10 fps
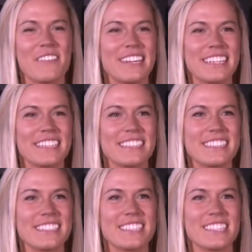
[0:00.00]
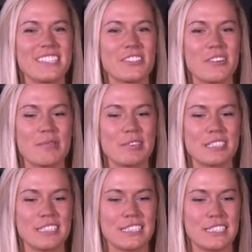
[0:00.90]
I mean, she's
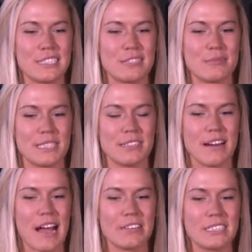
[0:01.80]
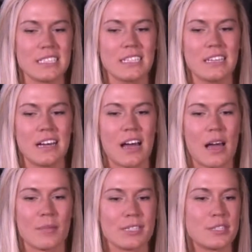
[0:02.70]
enjoyable. She's easy to be around,
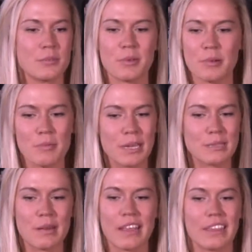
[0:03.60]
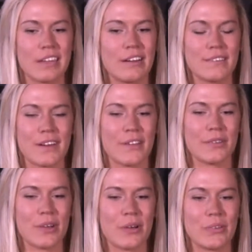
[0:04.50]
easy to be roommates with, you know, if you're
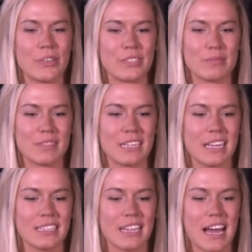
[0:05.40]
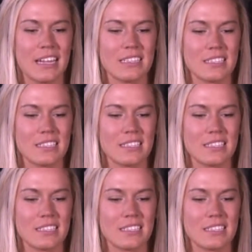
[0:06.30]
on the road or something like that.